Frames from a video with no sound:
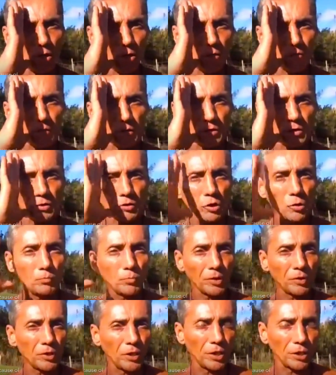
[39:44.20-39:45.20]
the
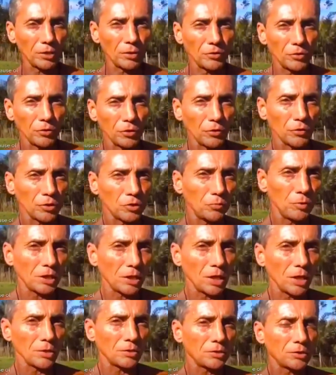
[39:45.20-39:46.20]
stupid thing to do is
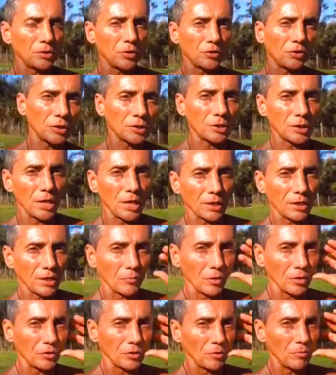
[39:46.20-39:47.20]
because you're just thinking
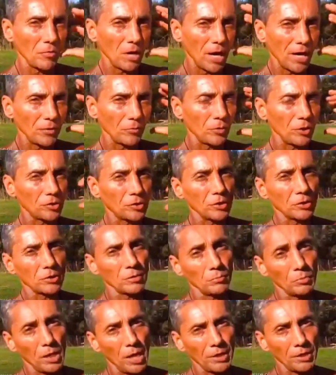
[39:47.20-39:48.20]
with your mind, which is a
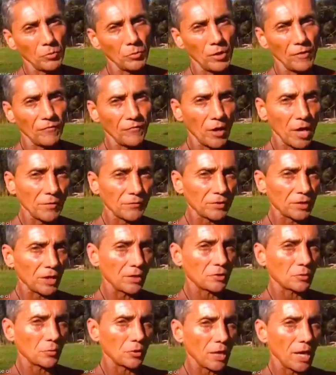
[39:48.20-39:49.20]
bloody, well, five
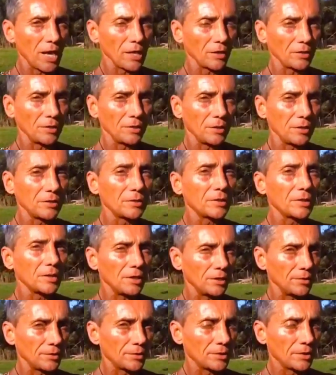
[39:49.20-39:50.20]
sense reality
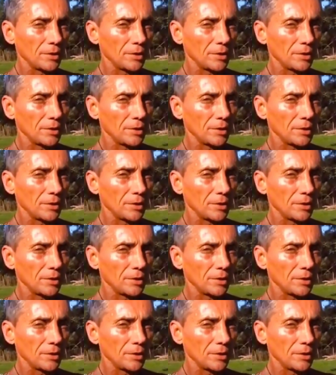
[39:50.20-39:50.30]
disease.